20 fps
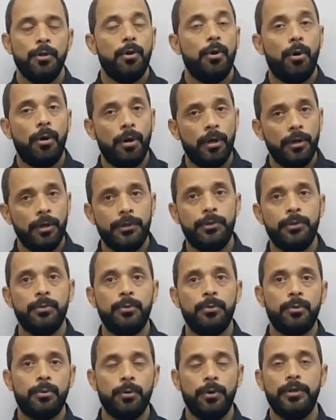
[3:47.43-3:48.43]
all
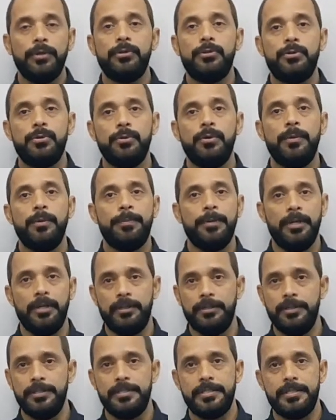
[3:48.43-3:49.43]
you going to appear
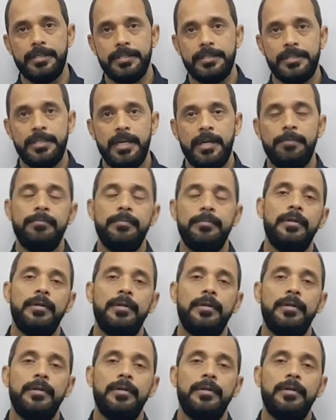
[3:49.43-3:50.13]
this exam